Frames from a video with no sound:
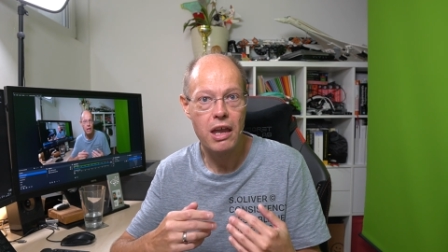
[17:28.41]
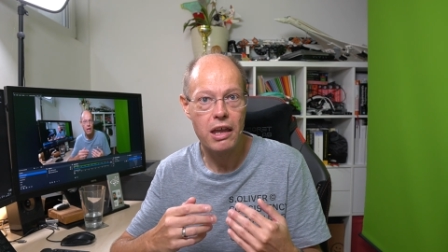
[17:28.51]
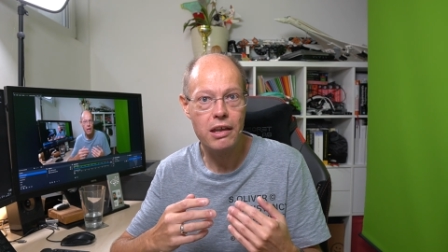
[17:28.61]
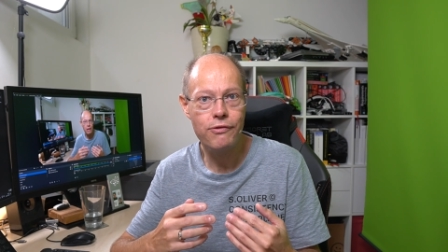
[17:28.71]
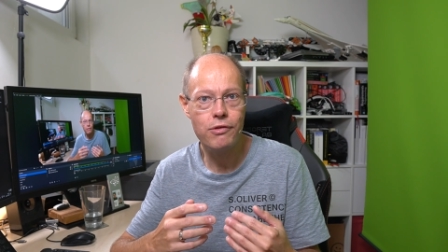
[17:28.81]

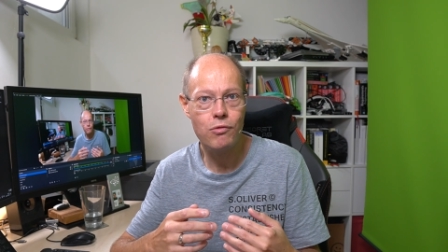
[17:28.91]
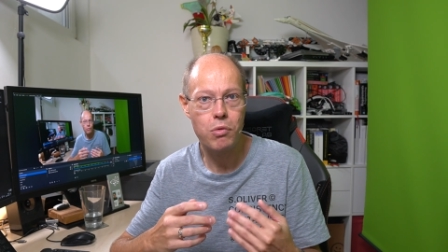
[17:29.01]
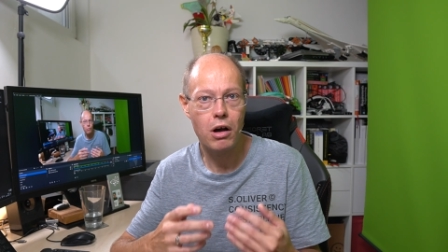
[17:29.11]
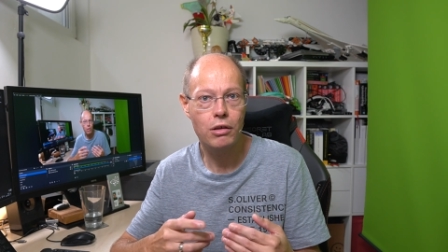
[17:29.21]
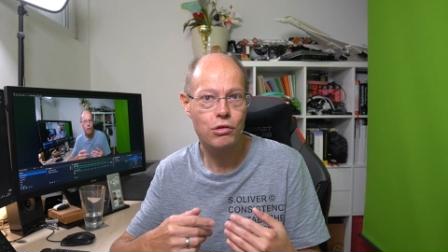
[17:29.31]
If you
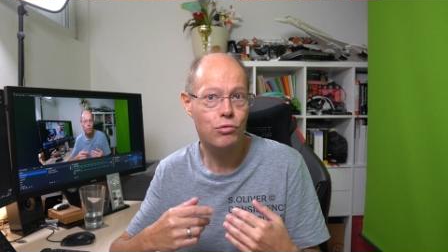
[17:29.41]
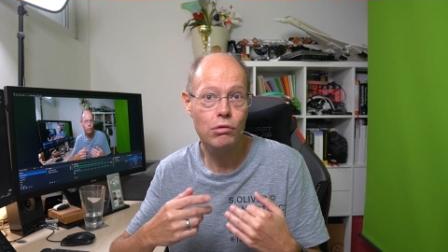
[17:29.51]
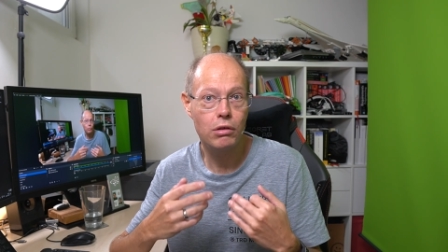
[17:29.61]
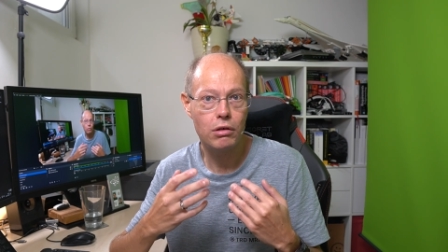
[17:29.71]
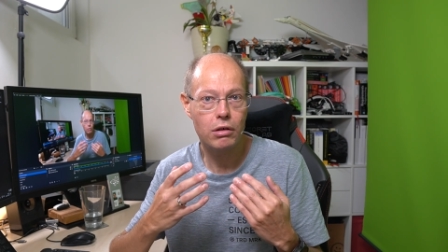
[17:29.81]
want to
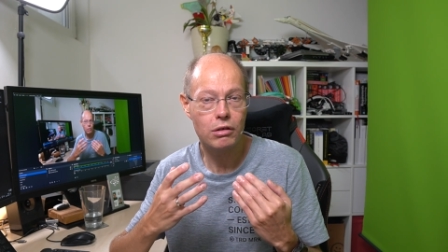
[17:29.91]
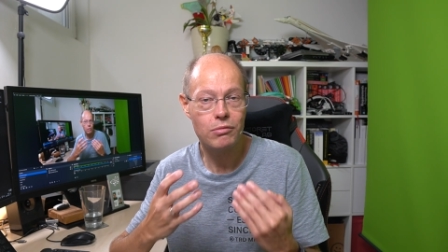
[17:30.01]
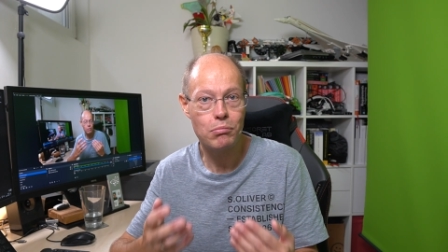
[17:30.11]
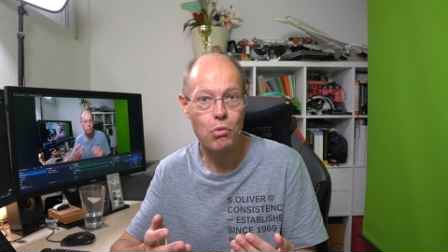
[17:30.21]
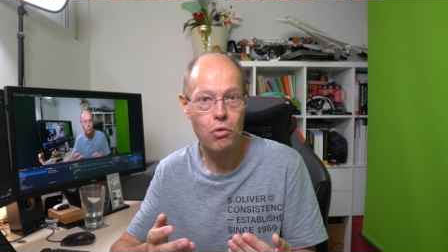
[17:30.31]
learn
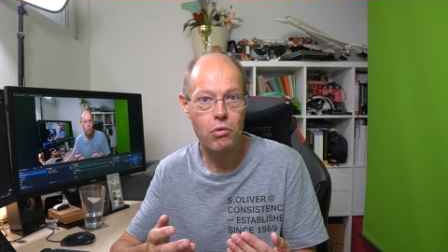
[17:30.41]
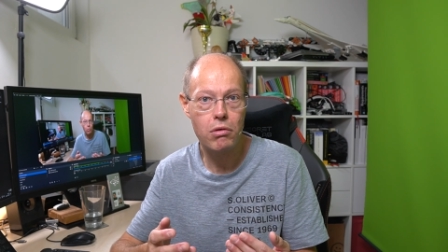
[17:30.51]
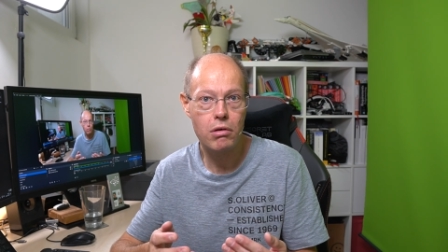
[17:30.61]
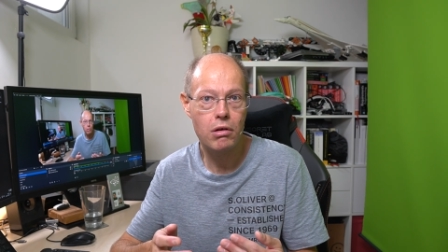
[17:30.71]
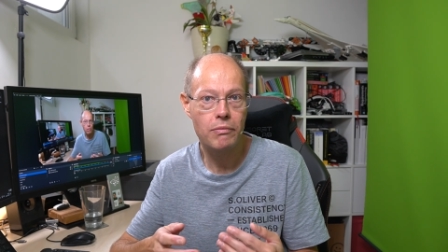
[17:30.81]

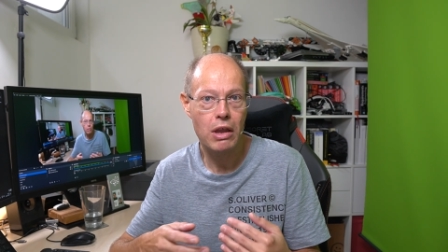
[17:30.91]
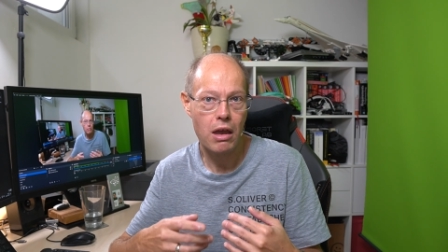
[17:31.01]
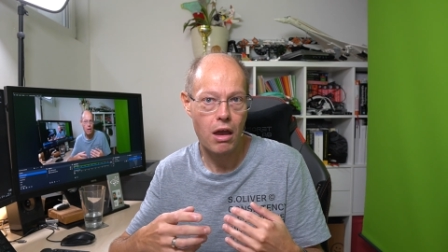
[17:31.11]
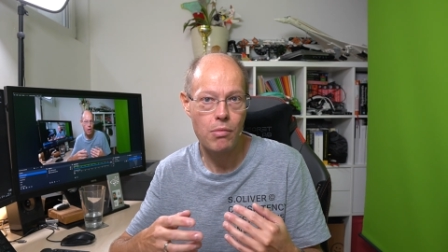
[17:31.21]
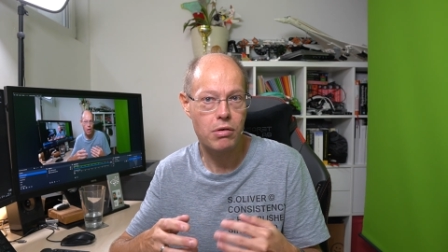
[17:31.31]
more
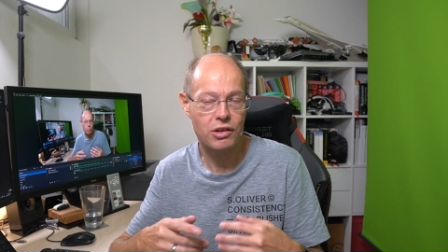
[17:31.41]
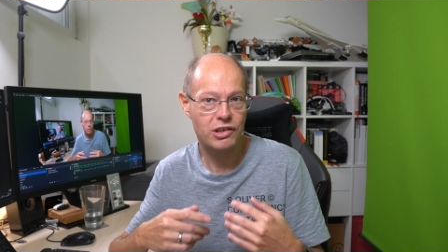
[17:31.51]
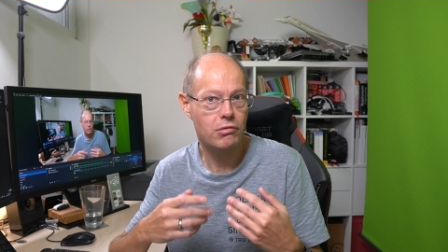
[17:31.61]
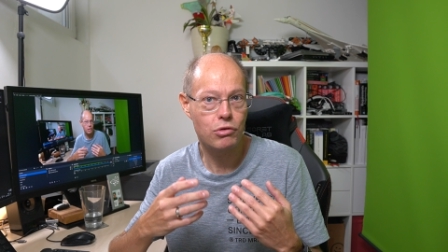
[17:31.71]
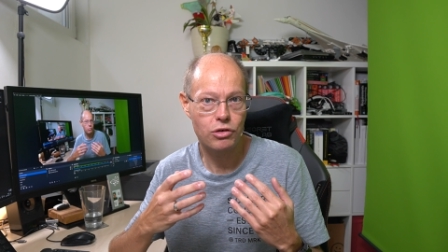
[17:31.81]
about
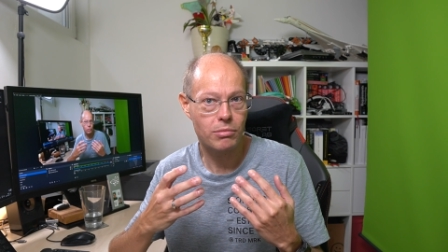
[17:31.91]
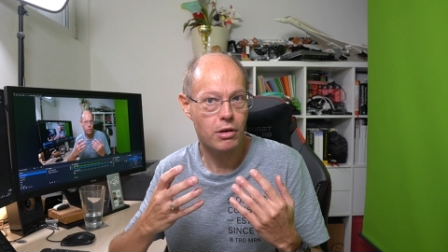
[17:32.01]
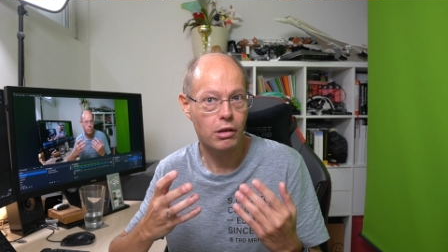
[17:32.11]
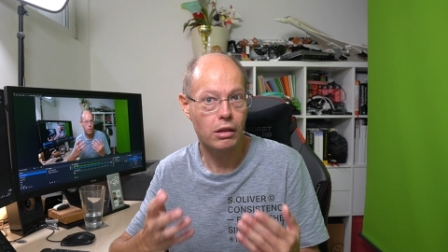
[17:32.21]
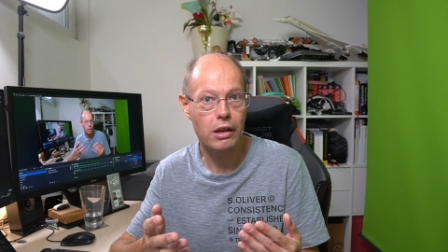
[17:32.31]
SQL Server
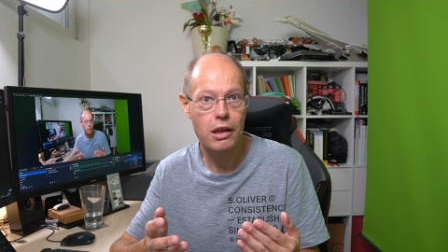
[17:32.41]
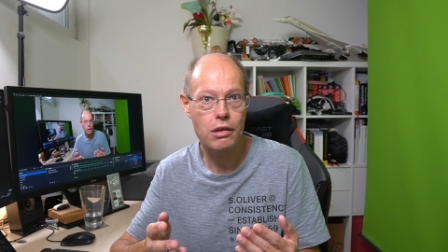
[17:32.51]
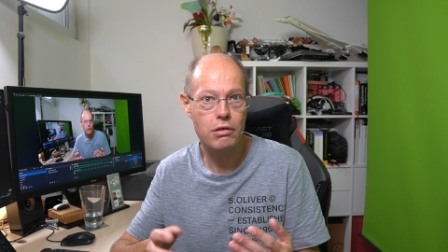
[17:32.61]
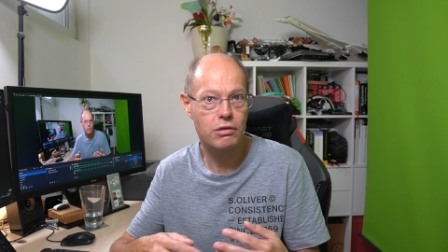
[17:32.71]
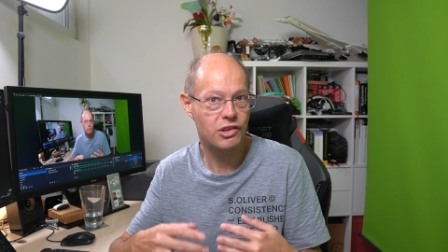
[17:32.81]
on
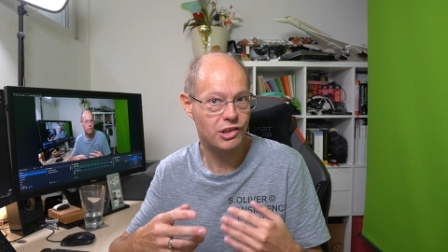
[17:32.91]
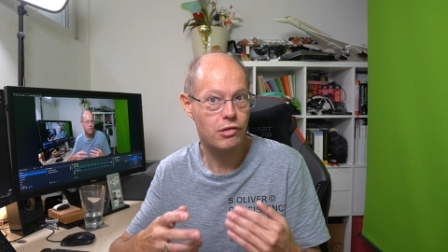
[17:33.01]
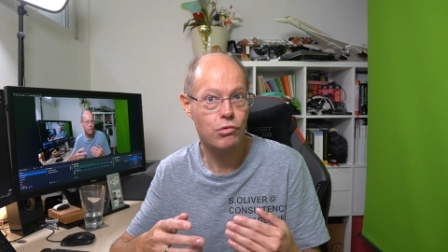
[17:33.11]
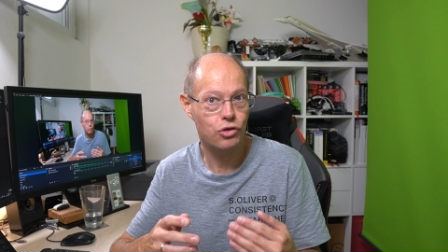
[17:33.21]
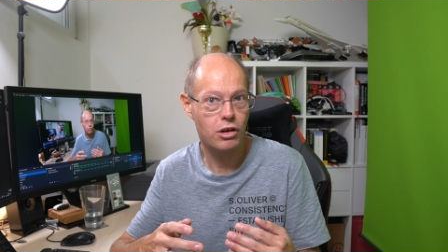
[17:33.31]
Linux,
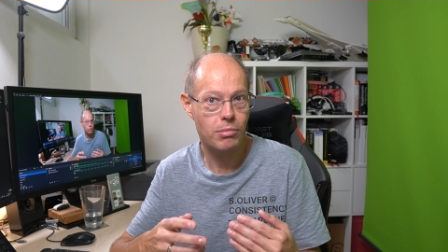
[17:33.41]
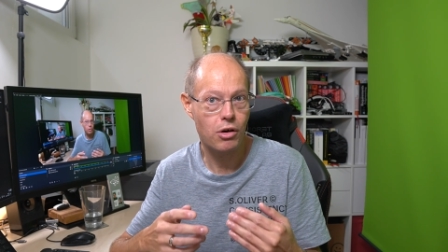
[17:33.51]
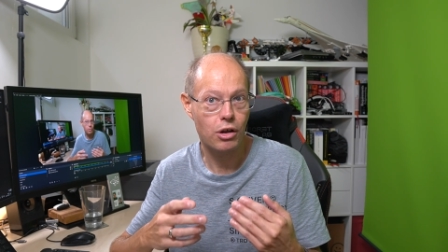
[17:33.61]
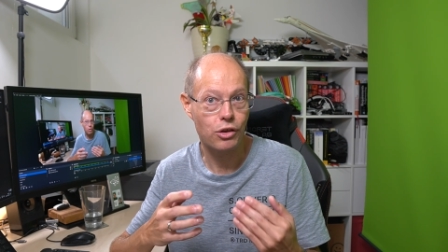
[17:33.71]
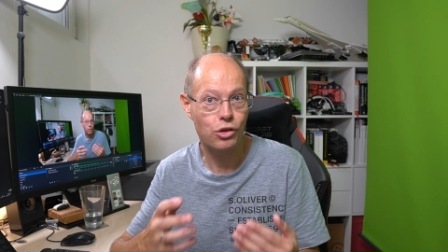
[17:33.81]
SQL Server
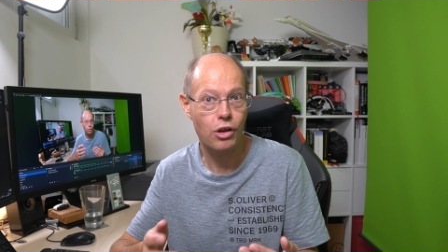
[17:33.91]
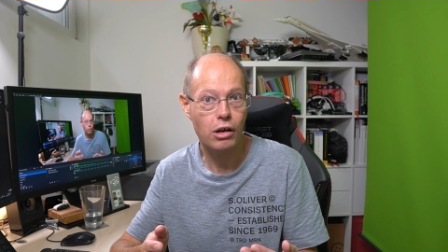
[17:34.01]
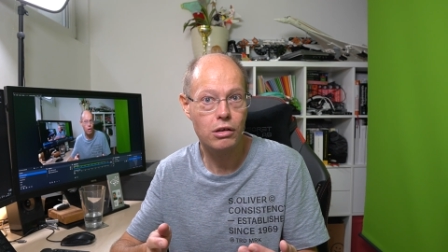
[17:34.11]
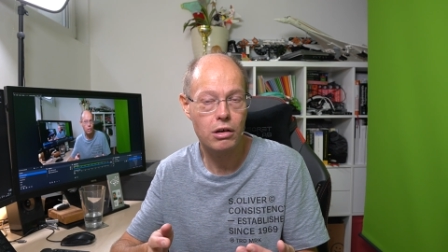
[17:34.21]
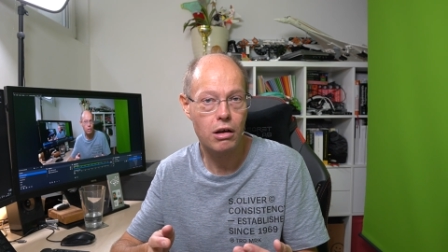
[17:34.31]
on
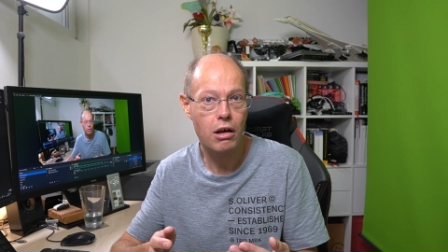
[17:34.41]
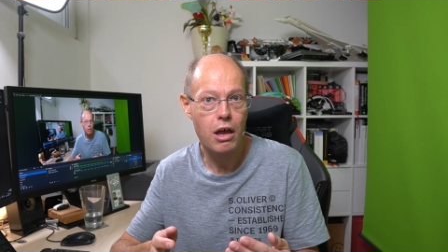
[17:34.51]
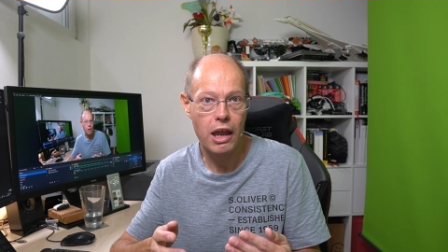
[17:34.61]
Docker,